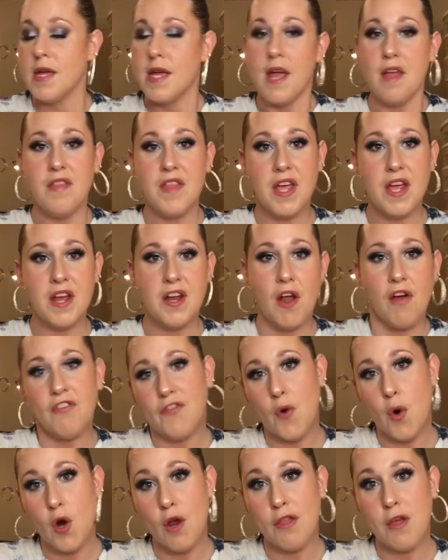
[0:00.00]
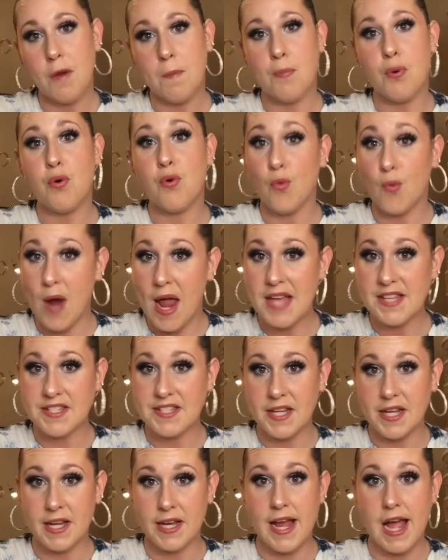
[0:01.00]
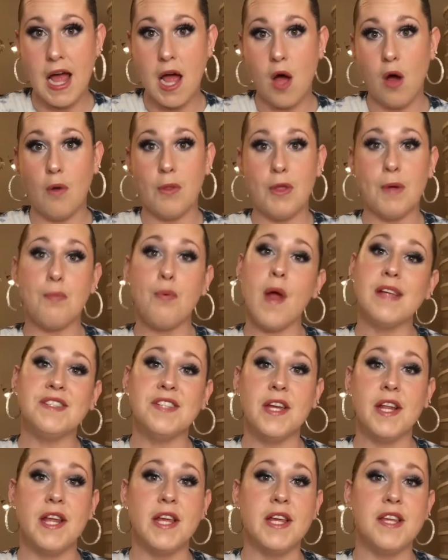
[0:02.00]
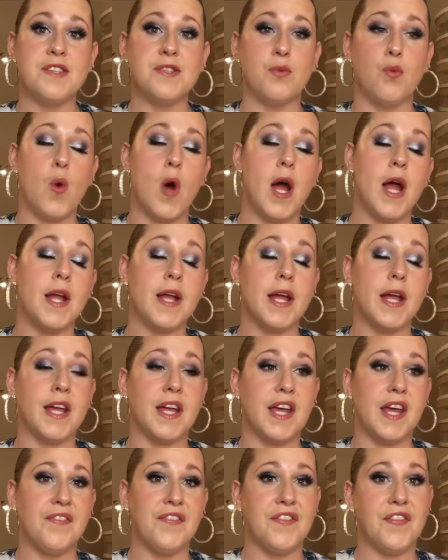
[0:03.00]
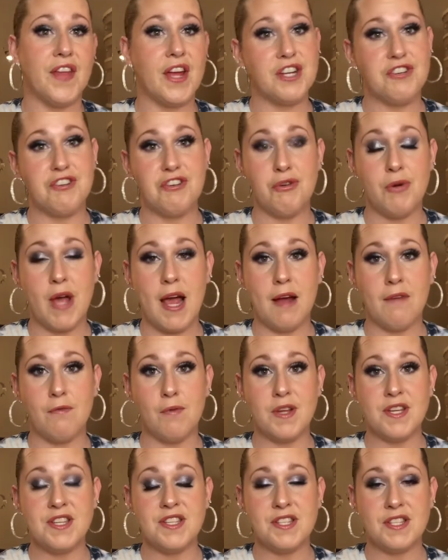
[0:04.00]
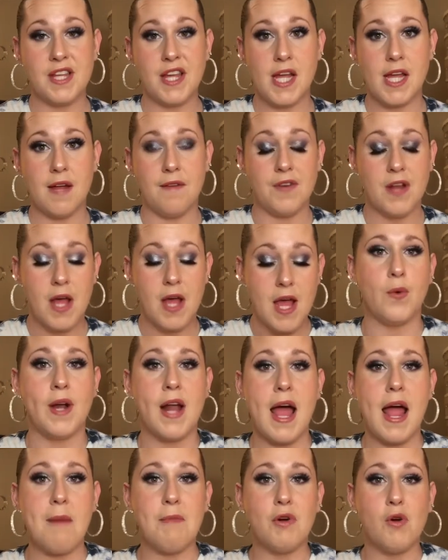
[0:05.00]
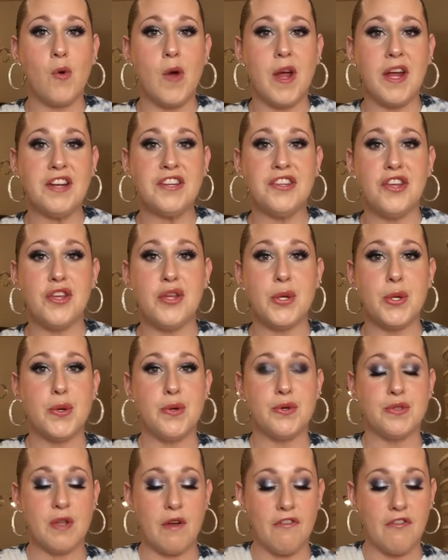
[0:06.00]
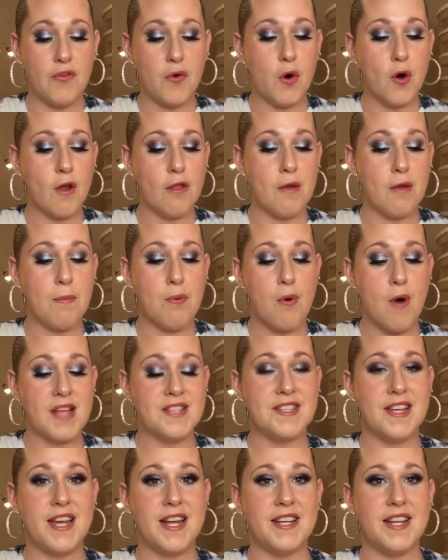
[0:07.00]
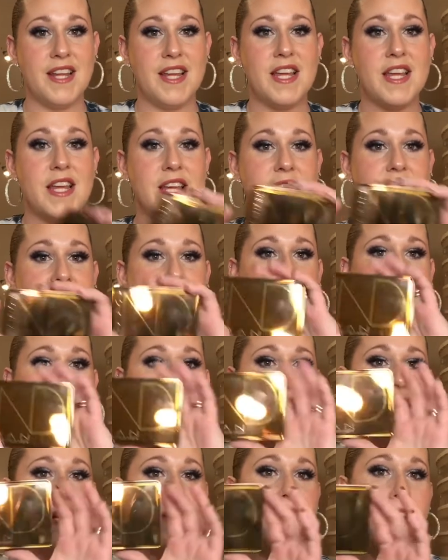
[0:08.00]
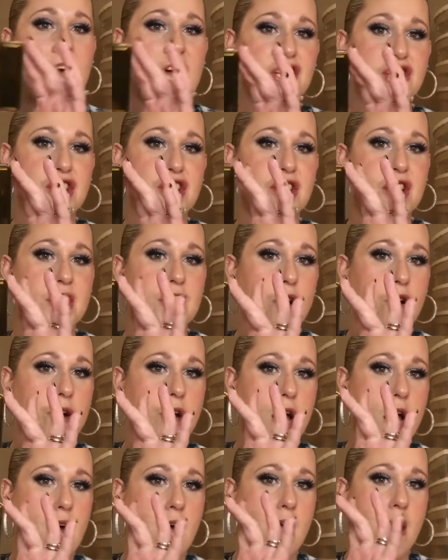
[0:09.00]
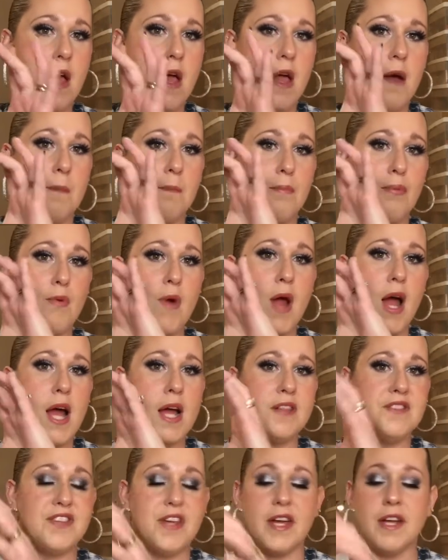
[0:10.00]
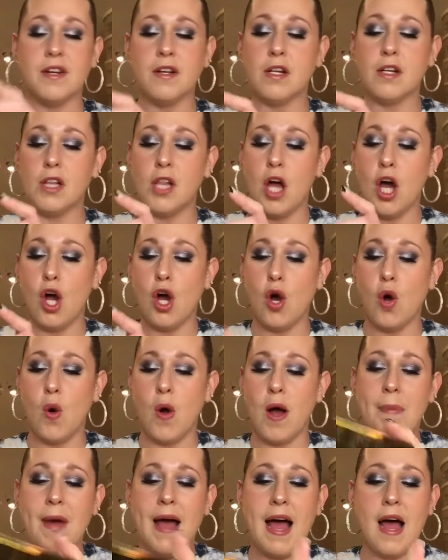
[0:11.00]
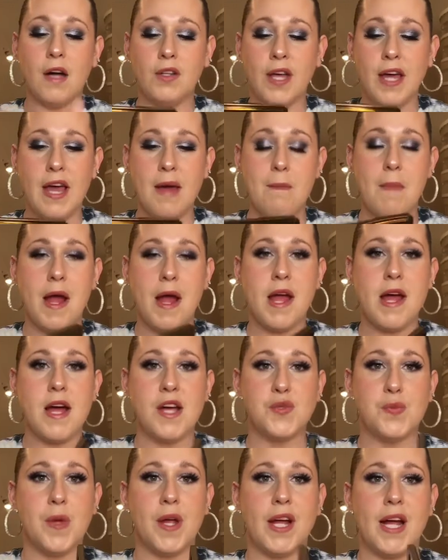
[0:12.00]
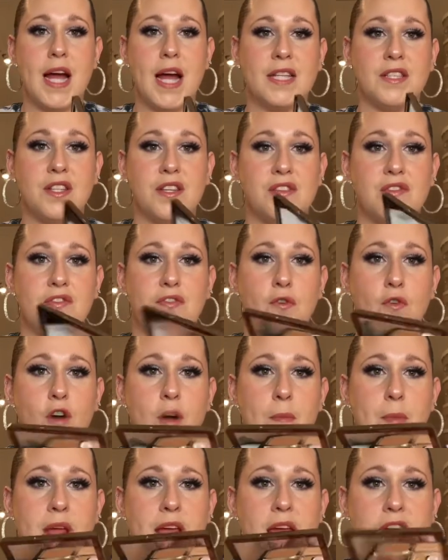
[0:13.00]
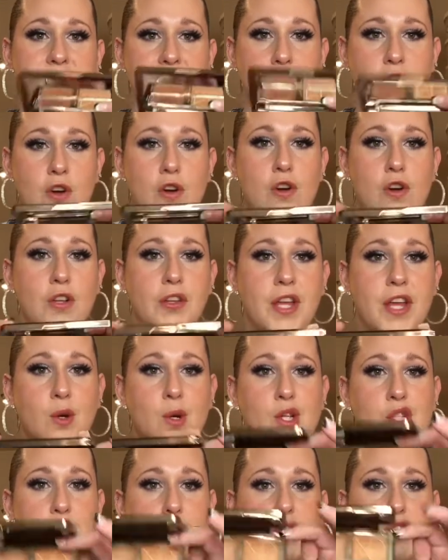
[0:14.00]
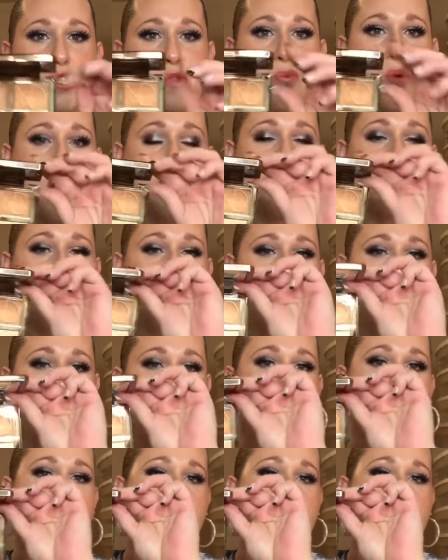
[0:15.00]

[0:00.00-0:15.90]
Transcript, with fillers: And then for the present now, the present is one gift that you had received. What I'm going to use for the present is my Natasha Denona Bronze and Glow palette. My husband got this for me as an early Christmas present.